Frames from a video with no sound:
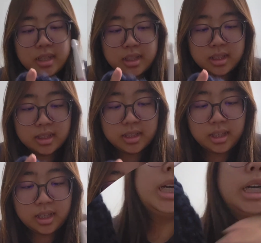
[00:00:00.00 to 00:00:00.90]
And let's
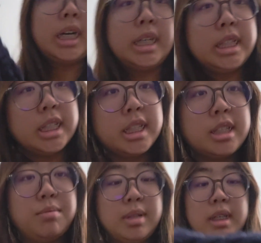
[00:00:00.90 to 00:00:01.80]
see. I just
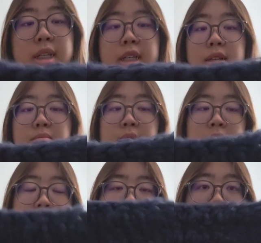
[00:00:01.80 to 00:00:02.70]
completed
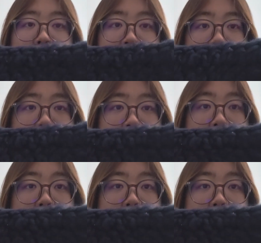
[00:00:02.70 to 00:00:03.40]
my 4th